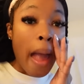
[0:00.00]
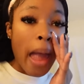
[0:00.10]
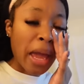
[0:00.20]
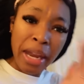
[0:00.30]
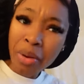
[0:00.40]

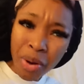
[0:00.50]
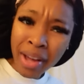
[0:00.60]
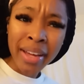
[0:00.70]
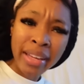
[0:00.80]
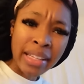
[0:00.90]
And it
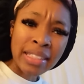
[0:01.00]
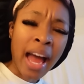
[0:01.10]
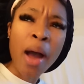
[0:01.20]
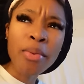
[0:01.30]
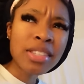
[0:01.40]
was.
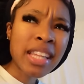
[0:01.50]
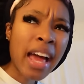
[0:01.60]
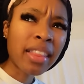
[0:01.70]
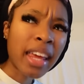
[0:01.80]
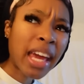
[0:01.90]
I was
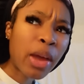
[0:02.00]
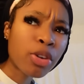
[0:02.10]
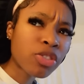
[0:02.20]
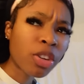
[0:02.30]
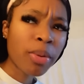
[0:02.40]
not thinking it
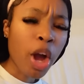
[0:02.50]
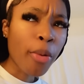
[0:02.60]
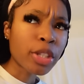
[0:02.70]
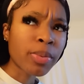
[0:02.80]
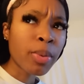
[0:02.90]
was gonna be a whole
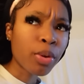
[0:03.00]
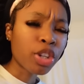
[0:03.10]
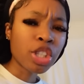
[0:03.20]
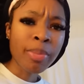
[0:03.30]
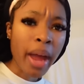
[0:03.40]
bunch of people in
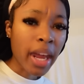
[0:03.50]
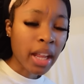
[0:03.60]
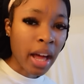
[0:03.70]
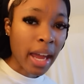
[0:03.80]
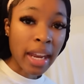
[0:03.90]
the gym at eight
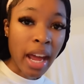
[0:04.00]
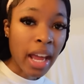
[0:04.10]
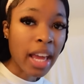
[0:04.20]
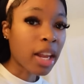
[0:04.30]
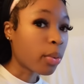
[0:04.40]
o'clock at
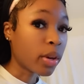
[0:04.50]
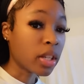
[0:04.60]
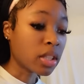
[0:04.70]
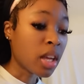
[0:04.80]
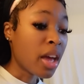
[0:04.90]
night, and it
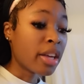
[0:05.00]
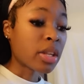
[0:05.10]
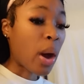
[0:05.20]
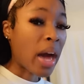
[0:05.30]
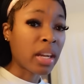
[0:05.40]
was.
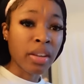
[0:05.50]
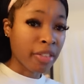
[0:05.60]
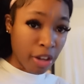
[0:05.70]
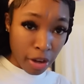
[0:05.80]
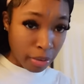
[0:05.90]
So I didn't
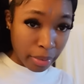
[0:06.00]
even go.